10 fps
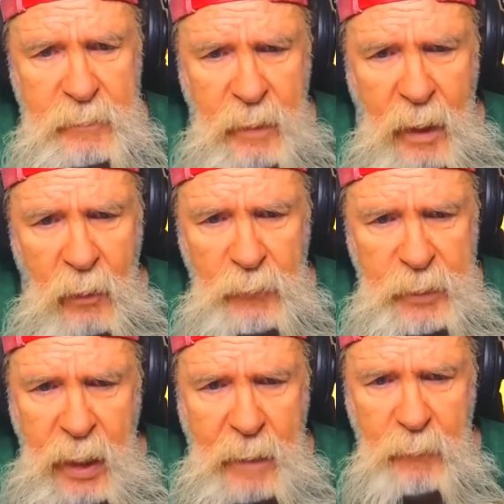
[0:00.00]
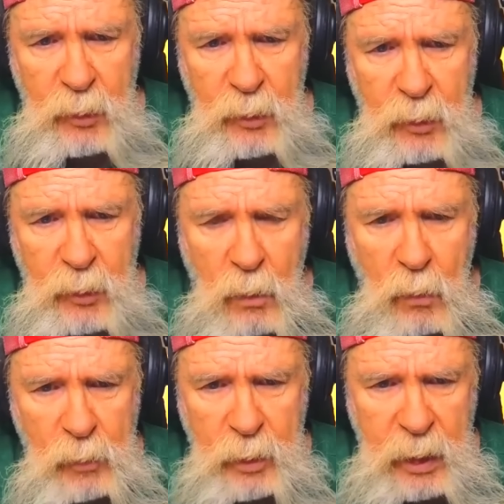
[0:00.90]
all the cameras were
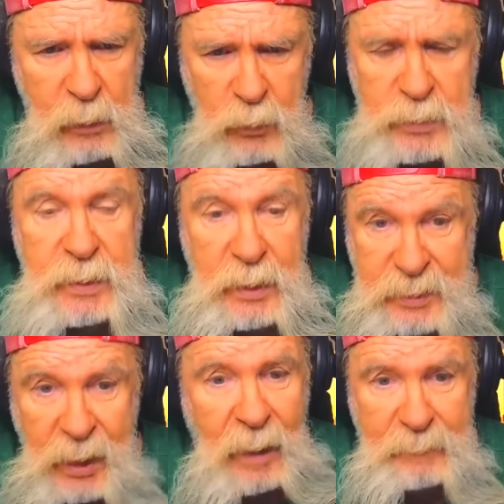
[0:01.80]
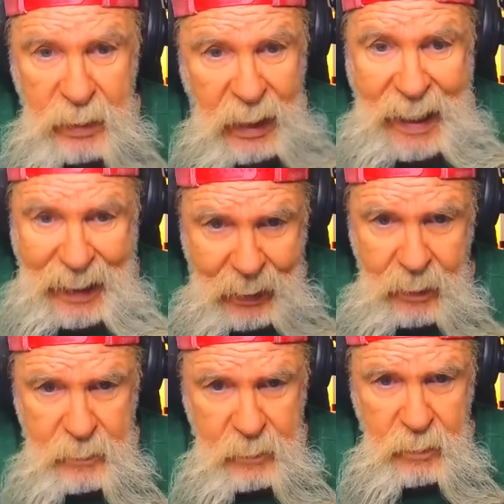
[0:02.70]
on, and he was the top guy.
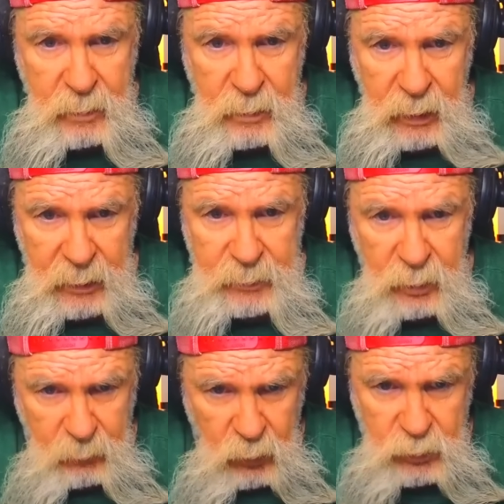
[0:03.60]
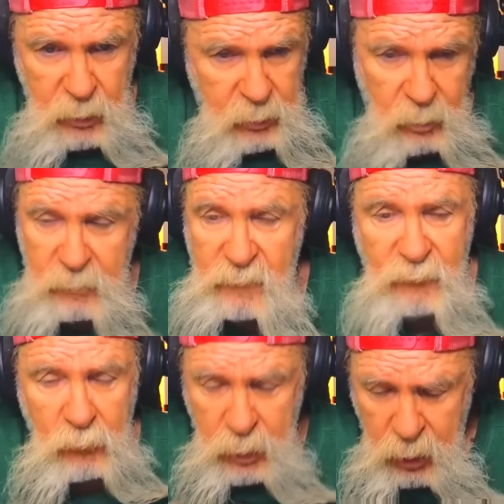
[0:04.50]
in WCW
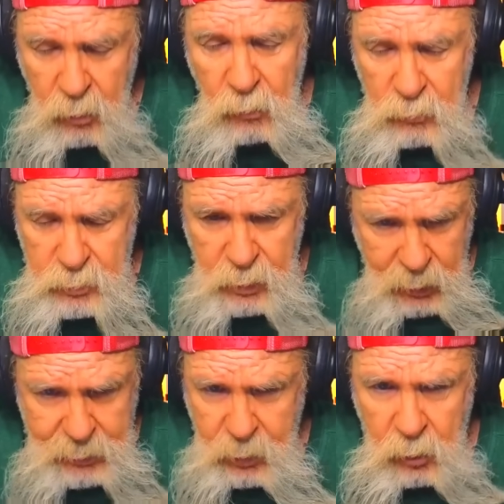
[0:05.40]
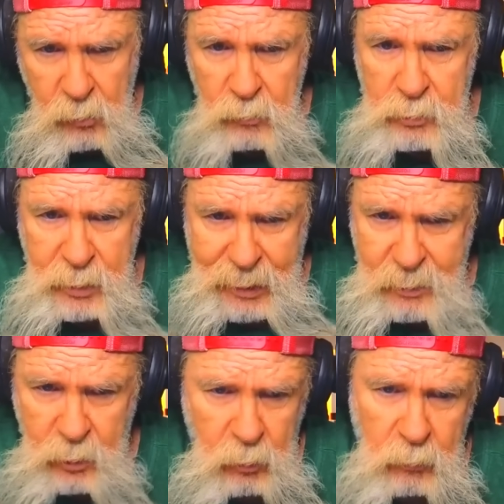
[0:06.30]
for years and years
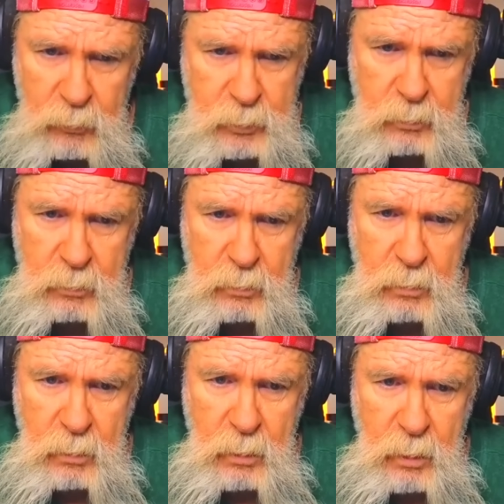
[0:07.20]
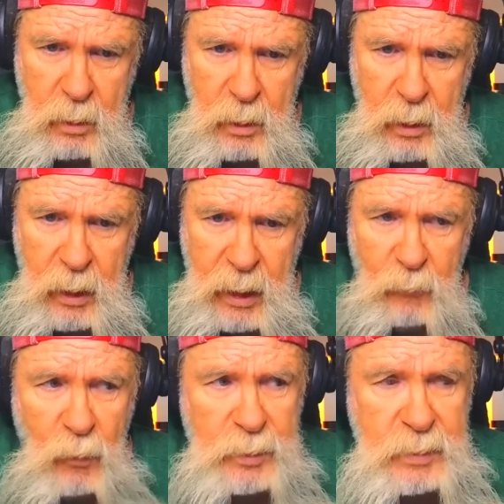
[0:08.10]
and years.
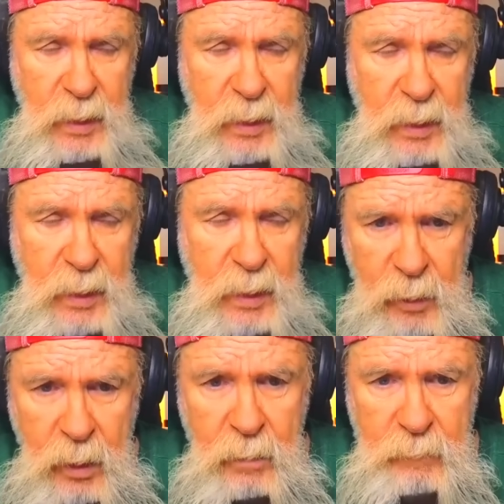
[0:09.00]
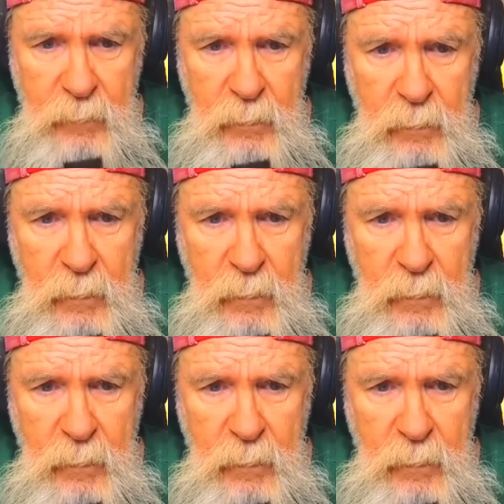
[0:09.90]
And once they turned him,